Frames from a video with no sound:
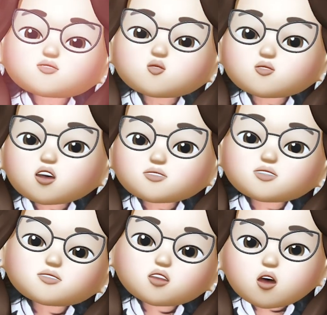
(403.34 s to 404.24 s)
you
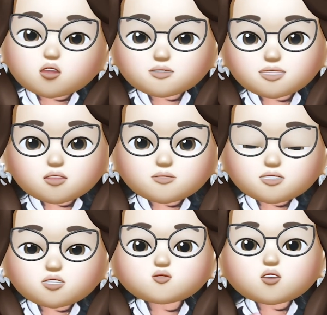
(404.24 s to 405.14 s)
process long
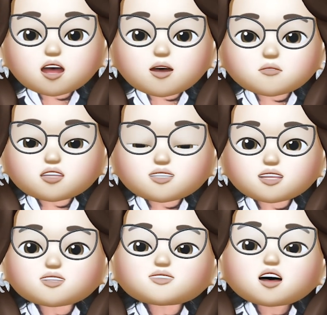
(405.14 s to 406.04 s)
sequences, what happens
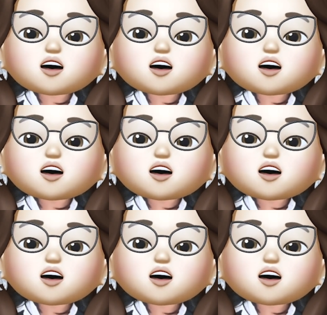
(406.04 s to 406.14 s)
is,